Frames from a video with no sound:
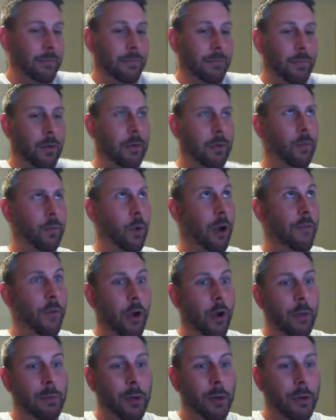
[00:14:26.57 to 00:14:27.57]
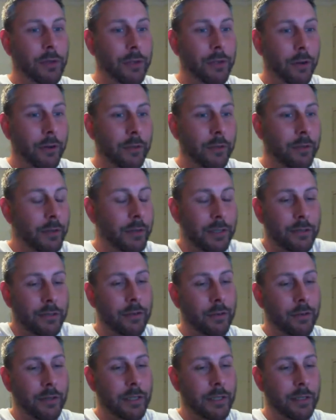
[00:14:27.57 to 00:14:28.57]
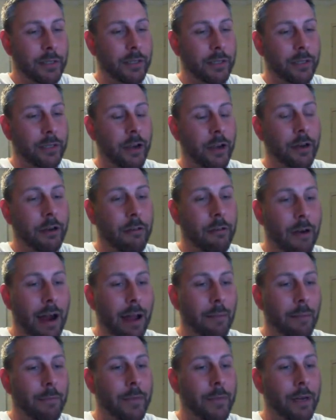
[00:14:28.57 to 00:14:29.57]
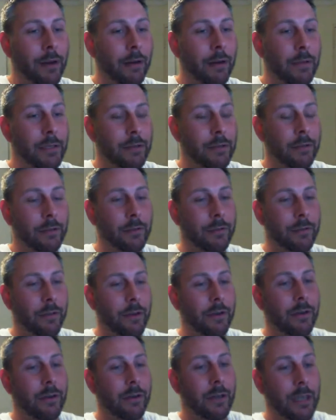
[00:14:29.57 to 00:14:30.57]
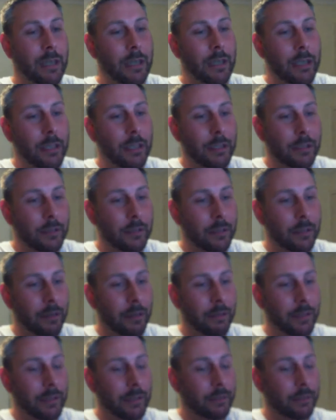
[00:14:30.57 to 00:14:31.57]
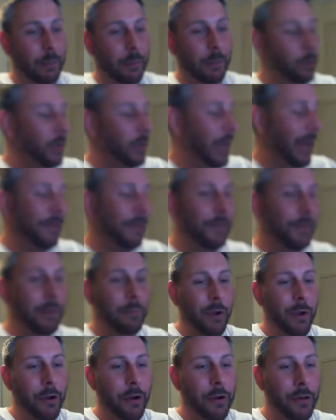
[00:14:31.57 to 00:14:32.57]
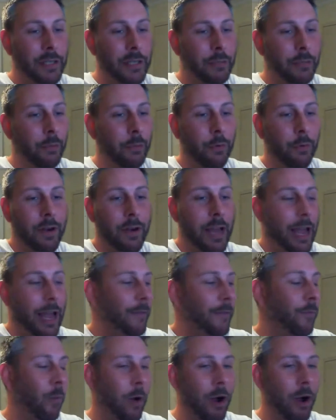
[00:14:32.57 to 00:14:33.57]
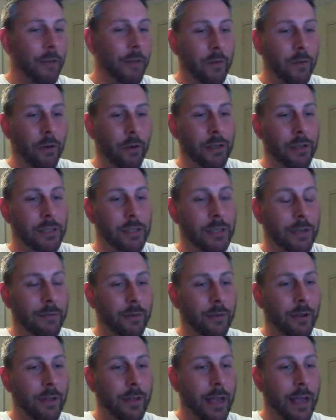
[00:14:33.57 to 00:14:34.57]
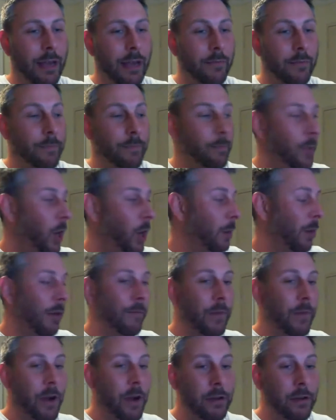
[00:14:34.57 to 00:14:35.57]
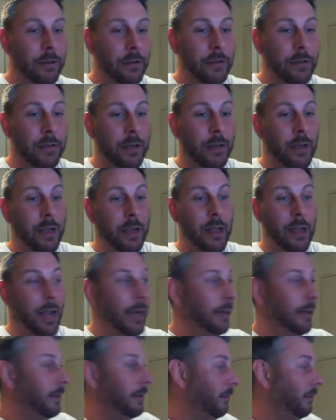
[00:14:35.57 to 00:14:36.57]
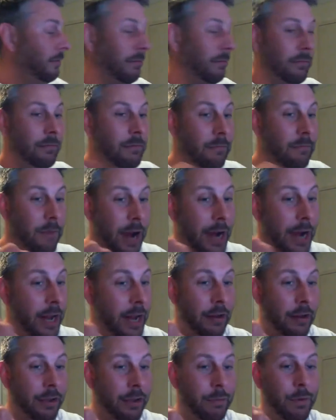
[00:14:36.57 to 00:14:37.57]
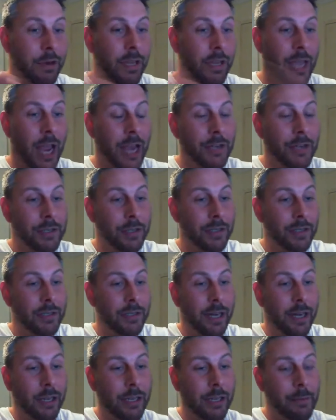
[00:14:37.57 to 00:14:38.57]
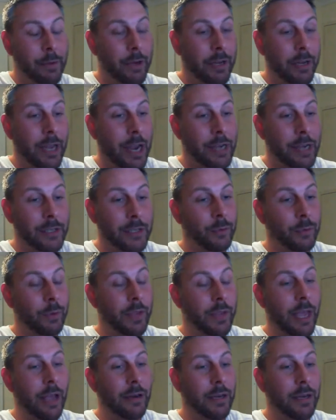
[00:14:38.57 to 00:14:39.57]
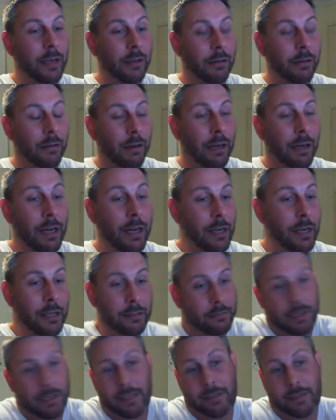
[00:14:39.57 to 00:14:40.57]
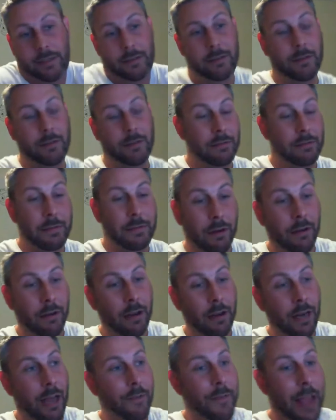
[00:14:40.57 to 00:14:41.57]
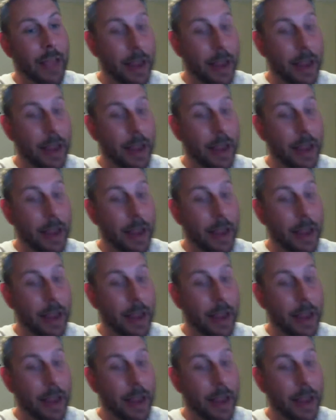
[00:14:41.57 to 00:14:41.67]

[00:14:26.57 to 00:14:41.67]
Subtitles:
Wi-Fi, Bluetooth. It's just a load of crap. You know, it's not true. You know, we wouldn't have computers, and we wouldn't have Wi-Fi and stuff like that, and mobile phones and radio communications and telecommunications without Nikola. That's, you know, I love that.